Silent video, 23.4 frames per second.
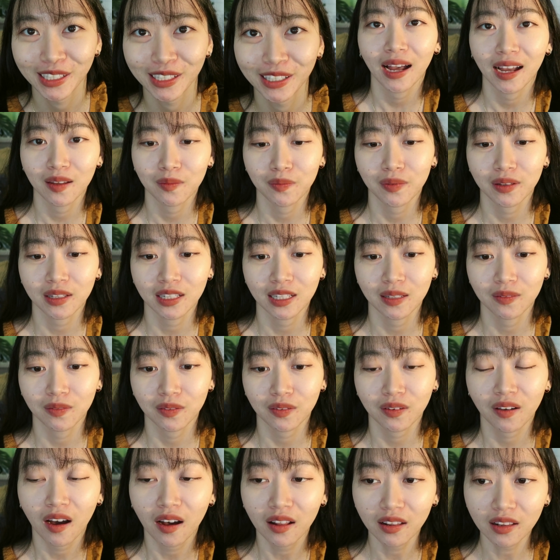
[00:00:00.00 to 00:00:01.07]
I believe
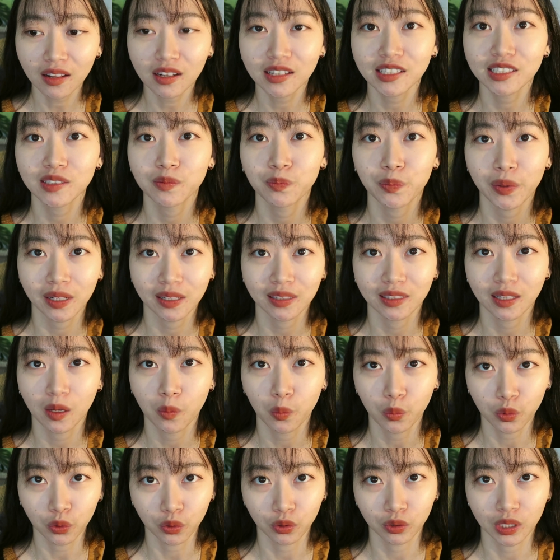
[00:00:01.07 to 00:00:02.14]
colors build a
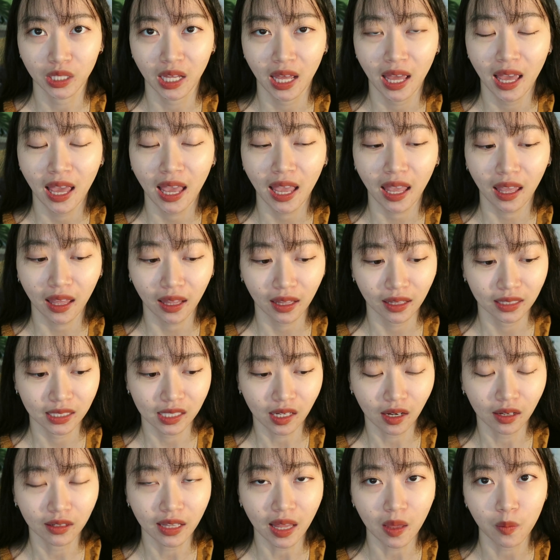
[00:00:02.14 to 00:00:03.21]
mood and
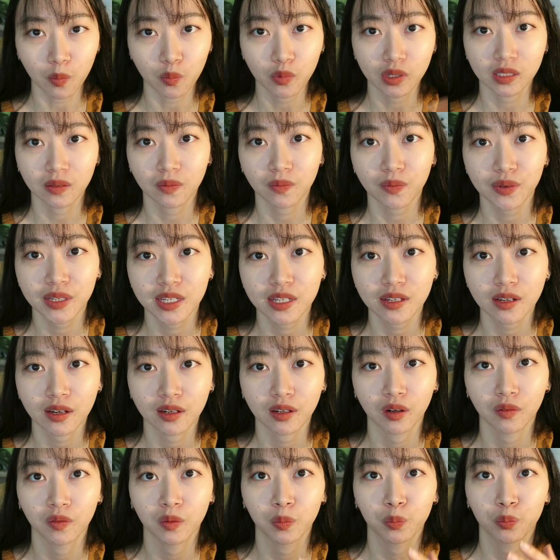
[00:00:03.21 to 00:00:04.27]
an atmosphere
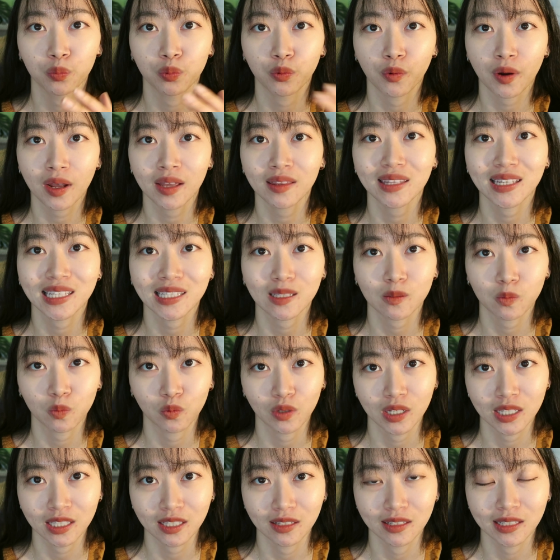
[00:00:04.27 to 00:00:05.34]
of brand
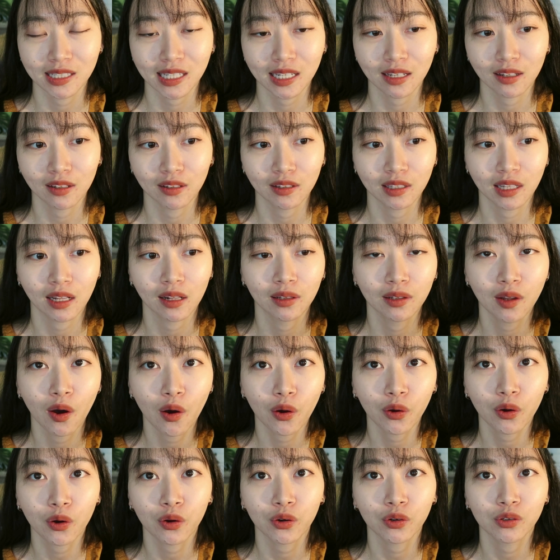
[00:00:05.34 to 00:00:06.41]
expressions, including
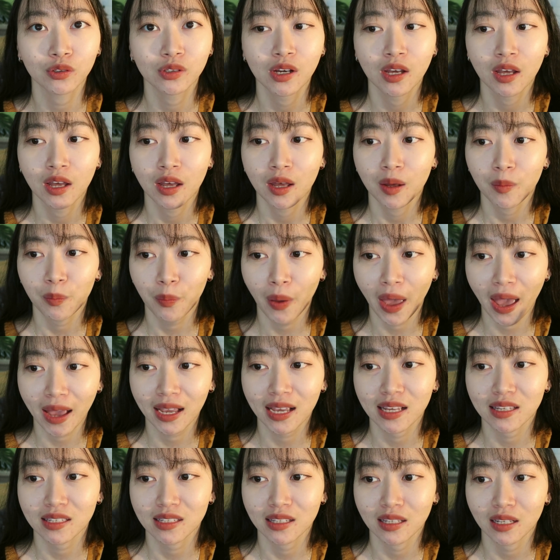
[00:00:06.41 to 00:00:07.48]
logo,
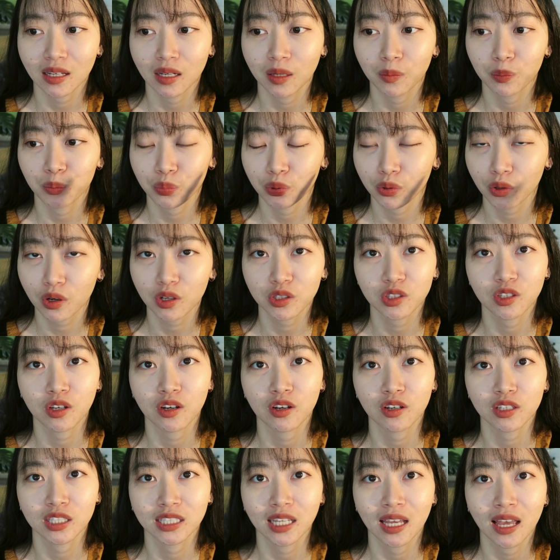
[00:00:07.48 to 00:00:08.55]
packaging,
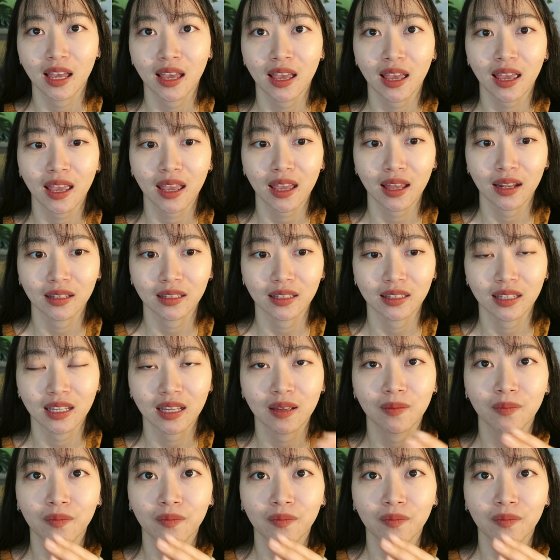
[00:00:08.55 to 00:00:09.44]
products, and the